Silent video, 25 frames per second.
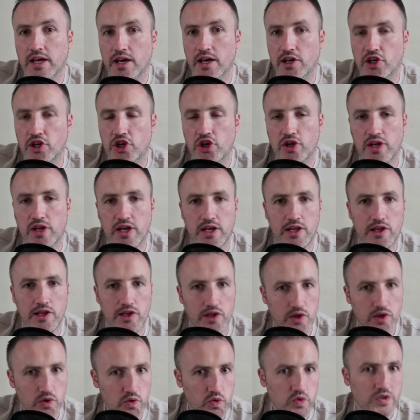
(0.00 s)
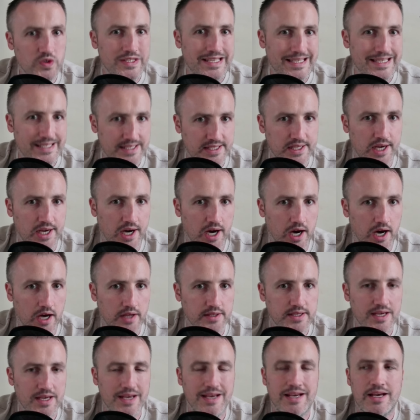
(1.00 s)
should he lose his
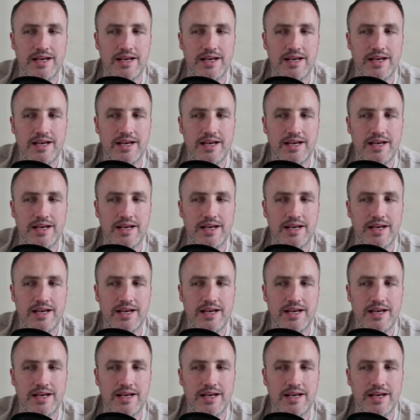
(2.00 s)
card.